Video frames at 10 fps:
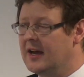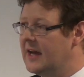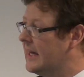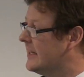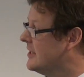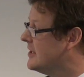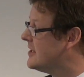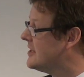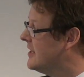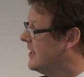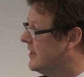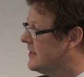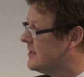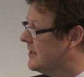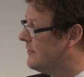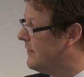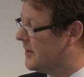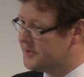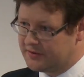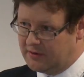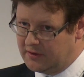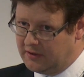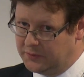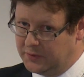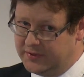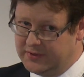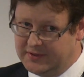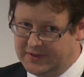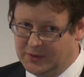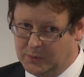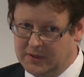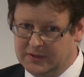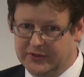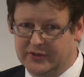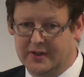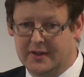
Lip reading: And it is the fastest growing hardwood in the world,